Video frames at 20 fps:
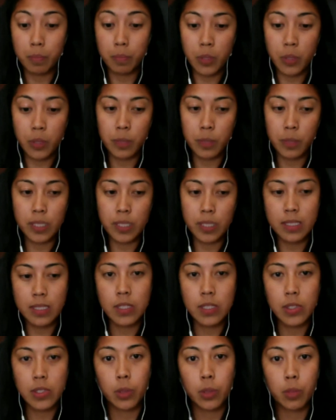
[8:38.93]

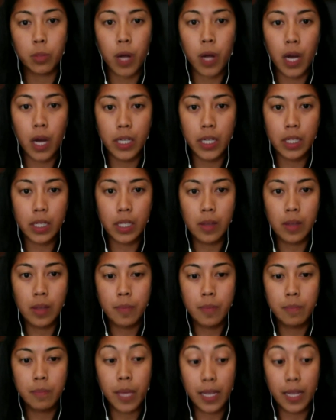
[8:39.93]
business or your product
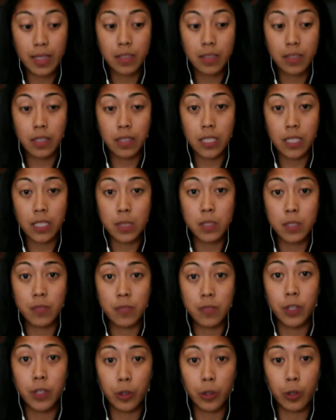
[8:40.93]
based on that
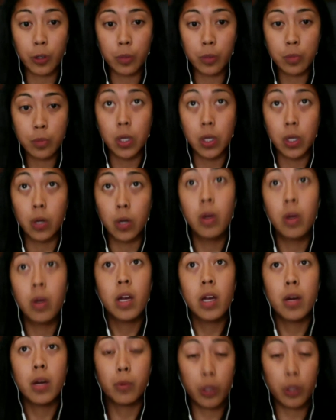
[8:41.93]
specific group. So
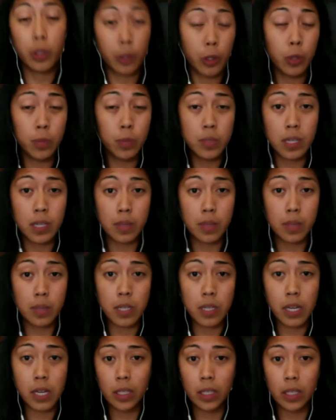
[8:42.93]
groups that I'm
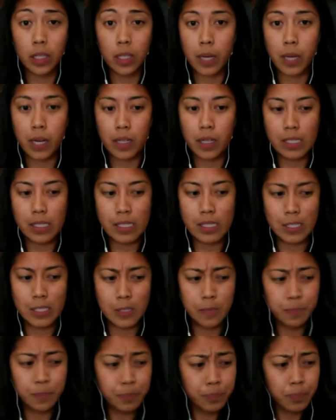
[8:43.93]
talking about
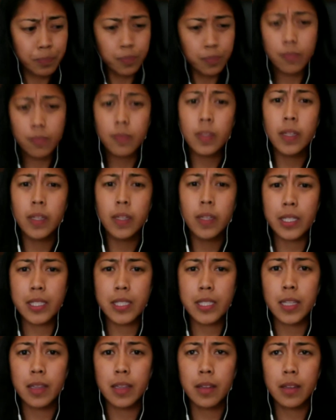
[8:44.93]
is
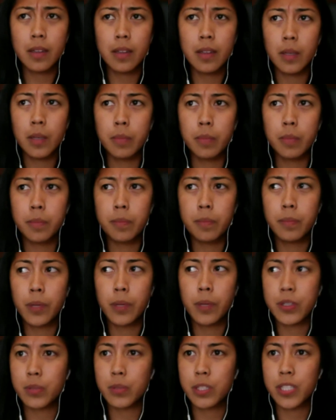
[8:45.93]
it the
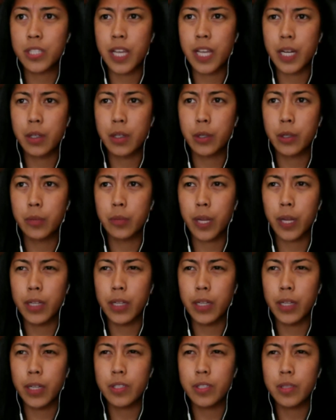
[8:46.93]
Baltimore Tech Group,
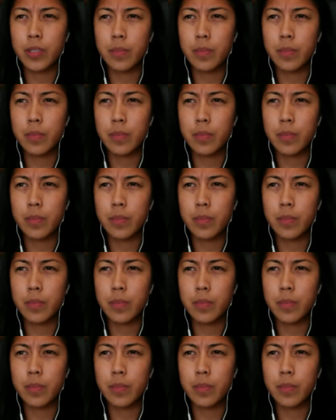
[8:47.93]
right? Or is it